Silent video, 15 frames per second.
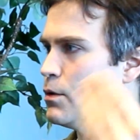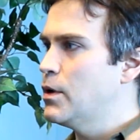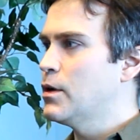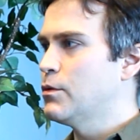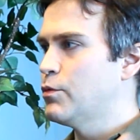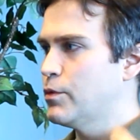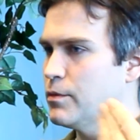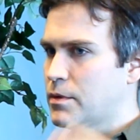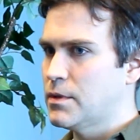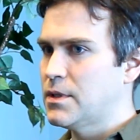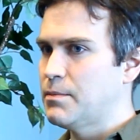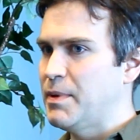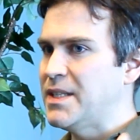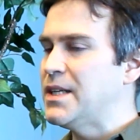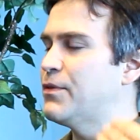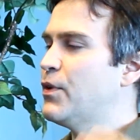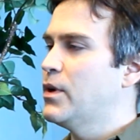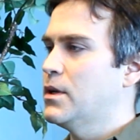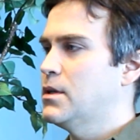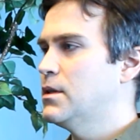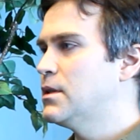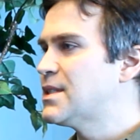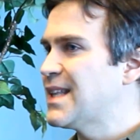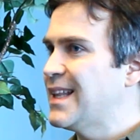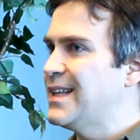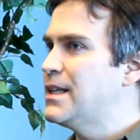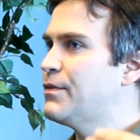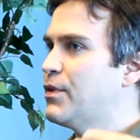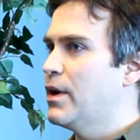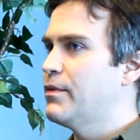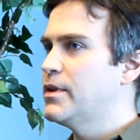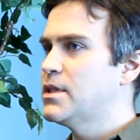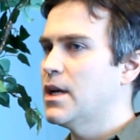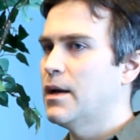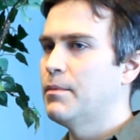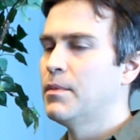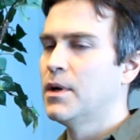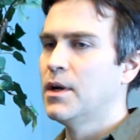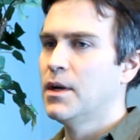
know, it'll be different, slightly different every time.